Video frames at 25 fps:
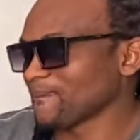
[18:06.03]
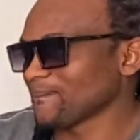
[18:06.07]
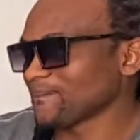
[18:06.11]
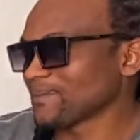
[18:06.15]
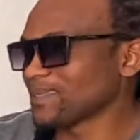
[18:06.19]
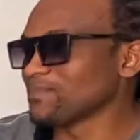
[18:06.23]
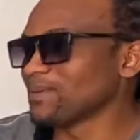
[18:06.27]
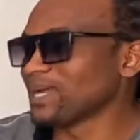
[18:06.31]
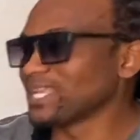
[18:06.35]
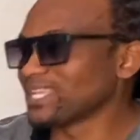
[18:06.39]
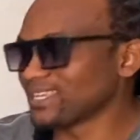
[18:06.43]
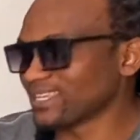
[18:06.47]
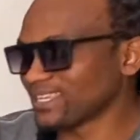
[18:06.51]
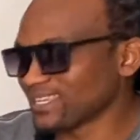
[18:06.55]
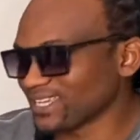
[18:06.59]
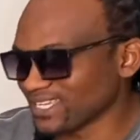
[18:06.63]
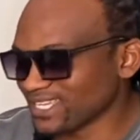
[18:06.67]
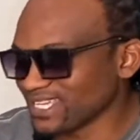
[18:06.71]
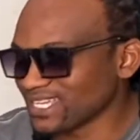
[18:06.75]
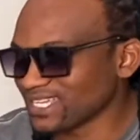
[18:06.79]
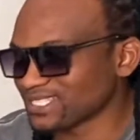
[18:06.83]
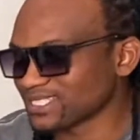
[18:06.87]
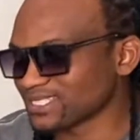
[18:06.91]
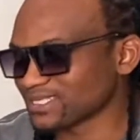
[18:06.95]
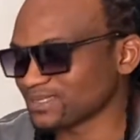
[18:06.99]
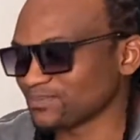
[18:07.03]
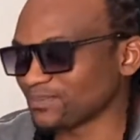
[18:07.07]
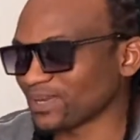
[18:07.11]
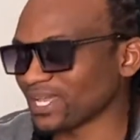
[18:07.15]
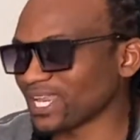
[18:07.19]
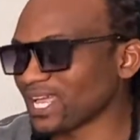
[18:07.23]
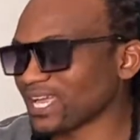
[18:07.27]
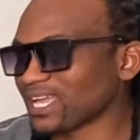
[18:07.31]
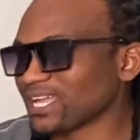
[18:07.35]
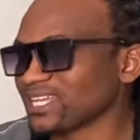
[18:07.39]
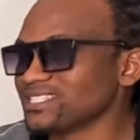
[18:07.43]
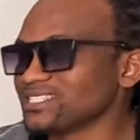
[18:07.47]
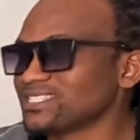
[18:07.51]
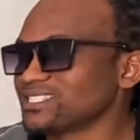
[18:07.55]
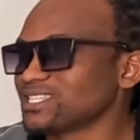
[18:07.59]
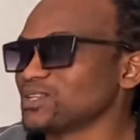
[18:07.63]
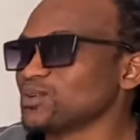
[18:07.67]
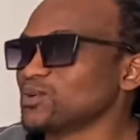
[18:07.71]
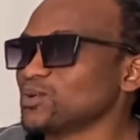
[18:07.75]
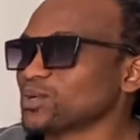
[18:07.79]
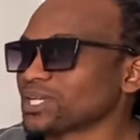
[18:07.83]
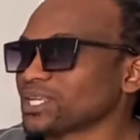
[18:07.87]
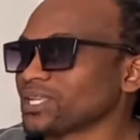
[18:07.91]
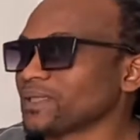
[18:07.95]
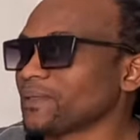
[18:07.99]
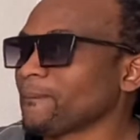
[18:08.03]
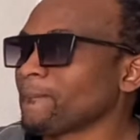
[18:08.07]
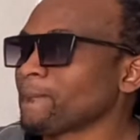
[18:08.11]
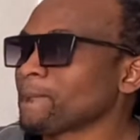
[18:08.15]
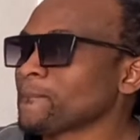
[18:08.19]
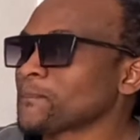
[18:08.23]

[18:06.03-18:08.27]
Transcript: Kaban yes, but I can't see worry.